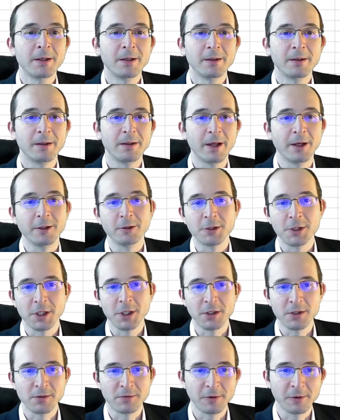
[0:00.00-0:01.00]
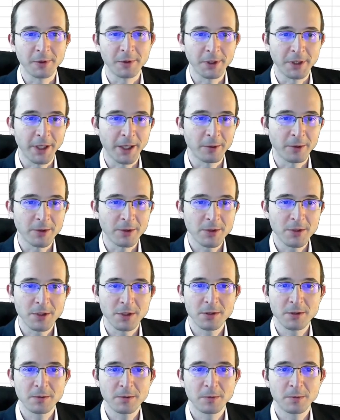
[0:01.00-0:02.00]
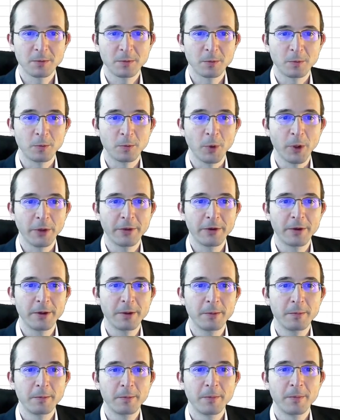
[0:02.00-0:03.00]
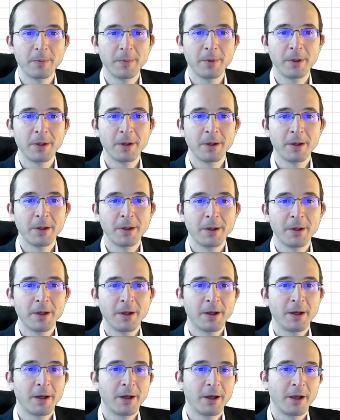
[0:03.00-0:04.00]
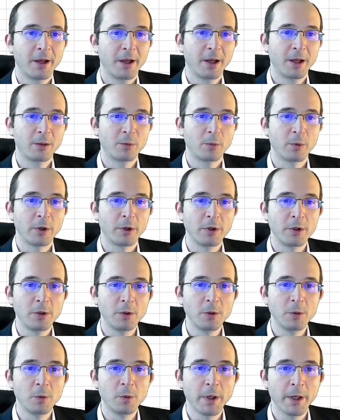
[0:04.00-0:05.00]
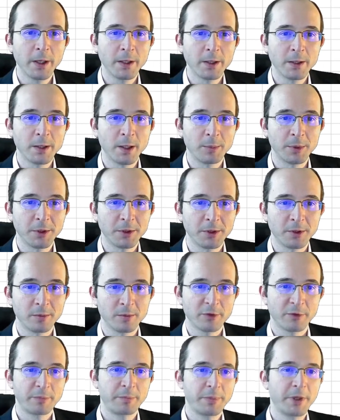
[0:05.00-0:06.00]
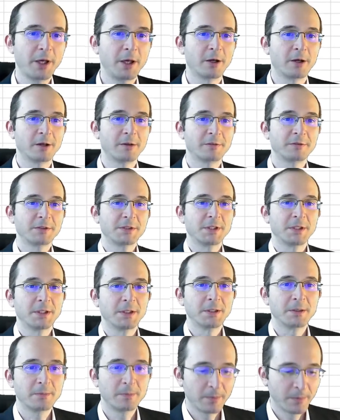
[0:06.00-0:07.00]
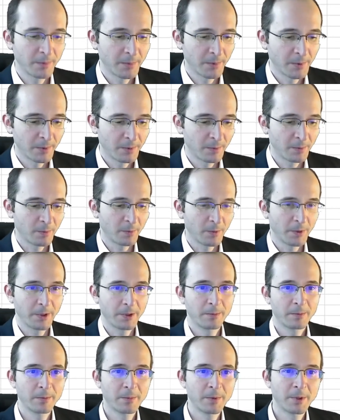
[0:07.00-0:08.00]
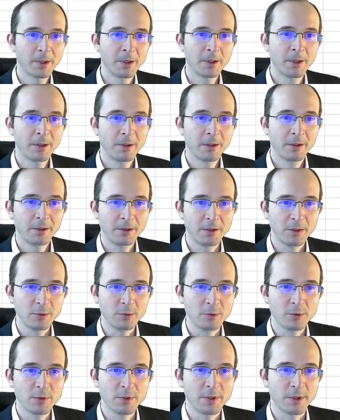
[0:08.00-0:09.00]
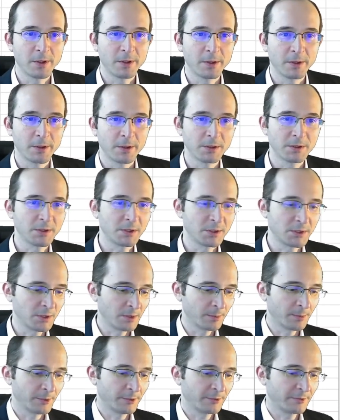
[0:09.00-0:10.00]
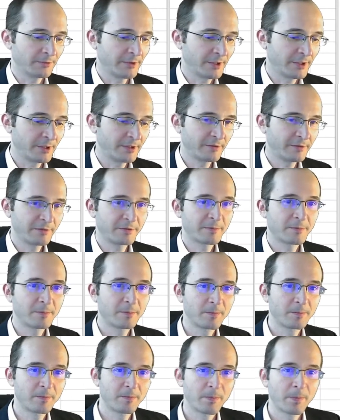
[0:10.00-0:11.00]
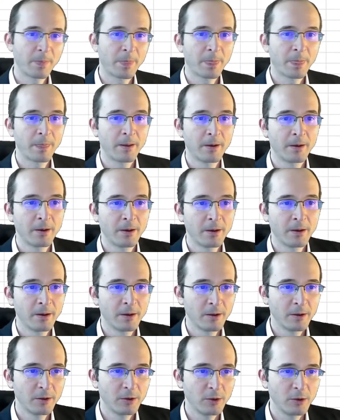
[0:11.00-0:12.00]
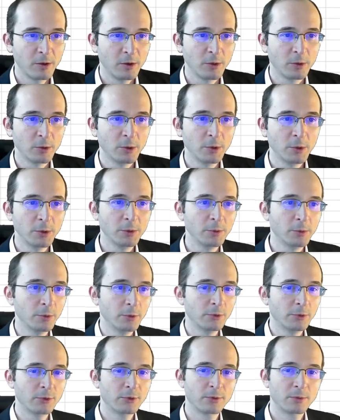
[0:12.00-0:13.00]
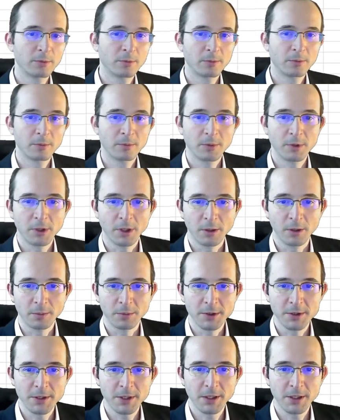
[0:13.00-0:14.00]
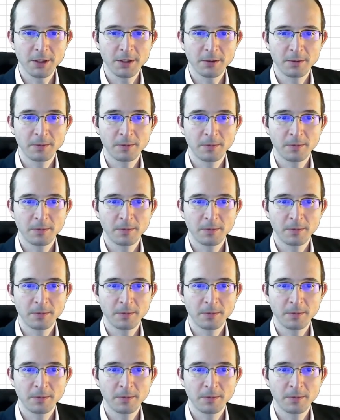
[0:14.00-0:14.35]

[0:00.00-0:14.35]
Now your chance of going down is just 1/3. And where do you end up in terms of payoffs then? Well, you've started at 60.5. You lose 10%.